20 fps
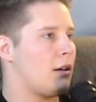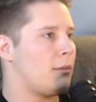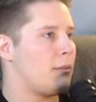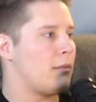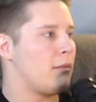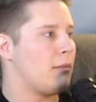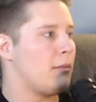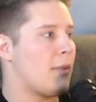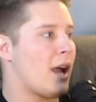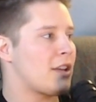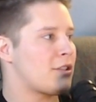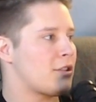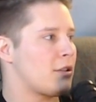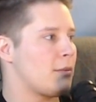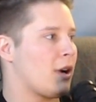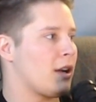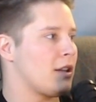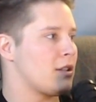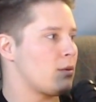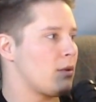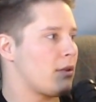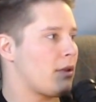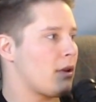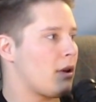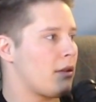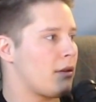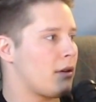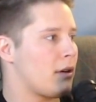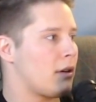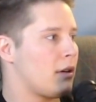masterminds with
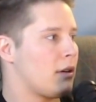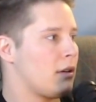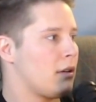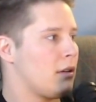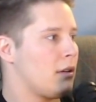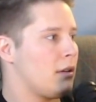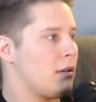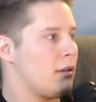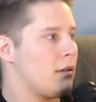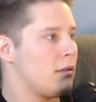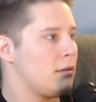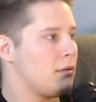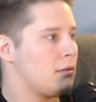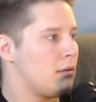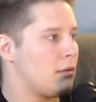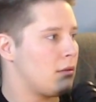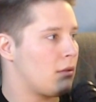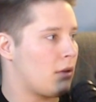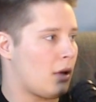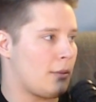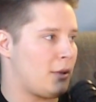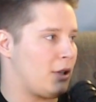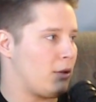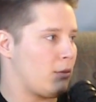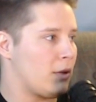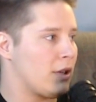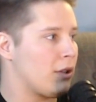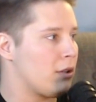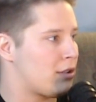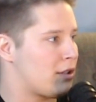other,
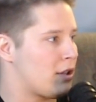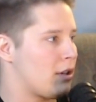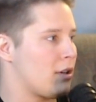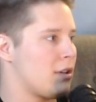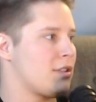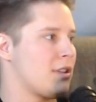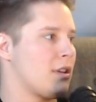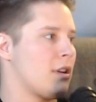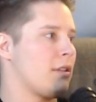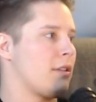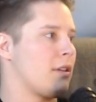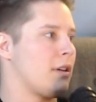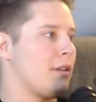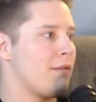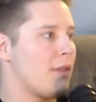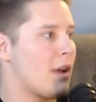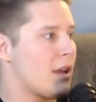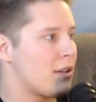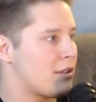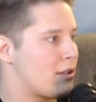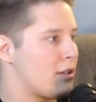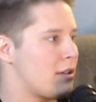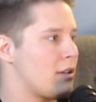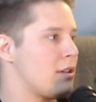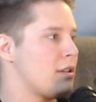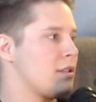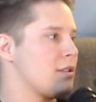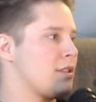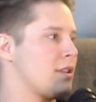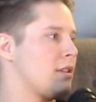realtors and other
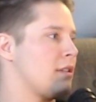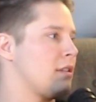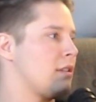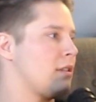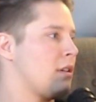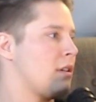investors and,